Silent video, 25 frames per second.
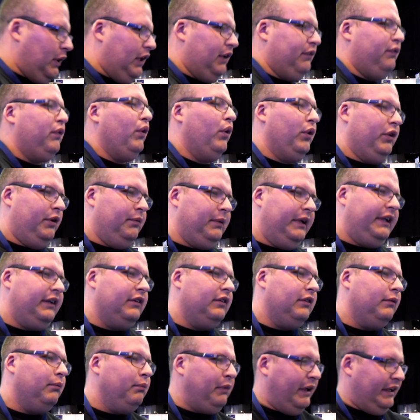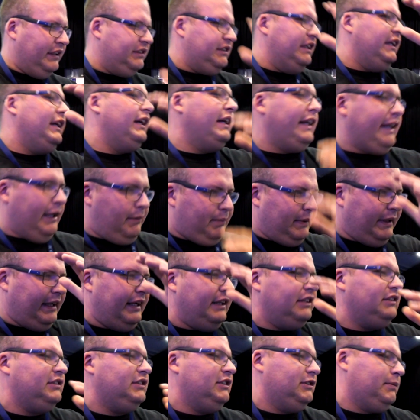work for them in mixing and keeping
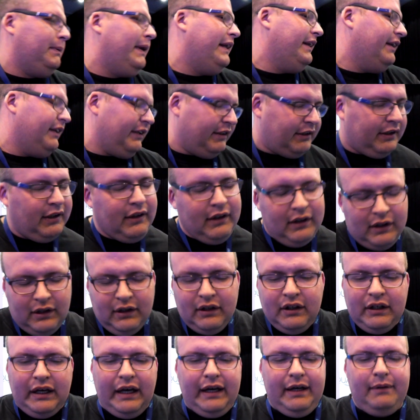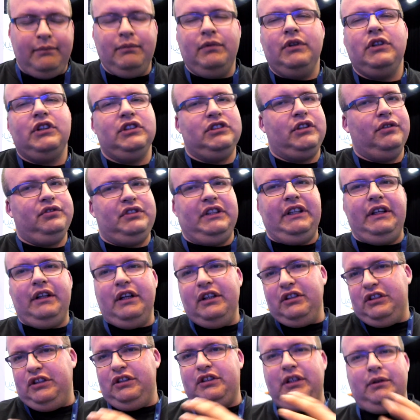it suspended. Because obviously,
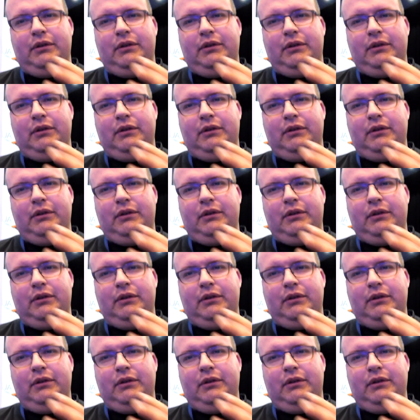as you